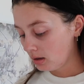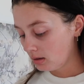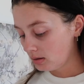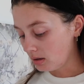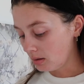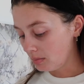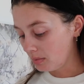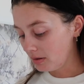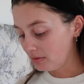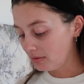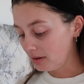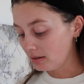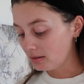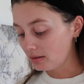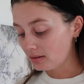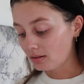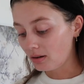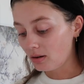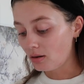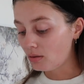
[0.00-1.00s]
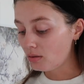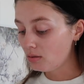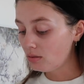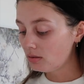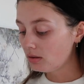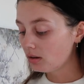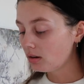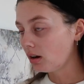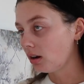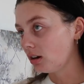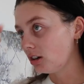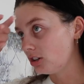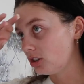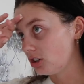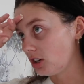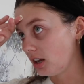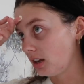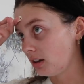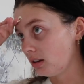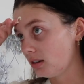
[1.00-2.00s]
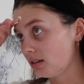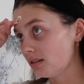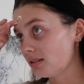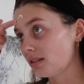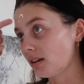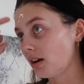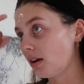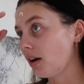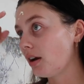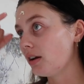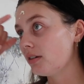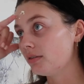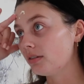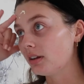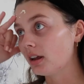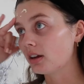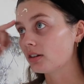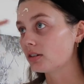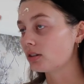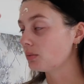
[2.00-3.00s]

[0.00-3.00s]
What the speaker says: So my face has got all the collagen, so hopefully I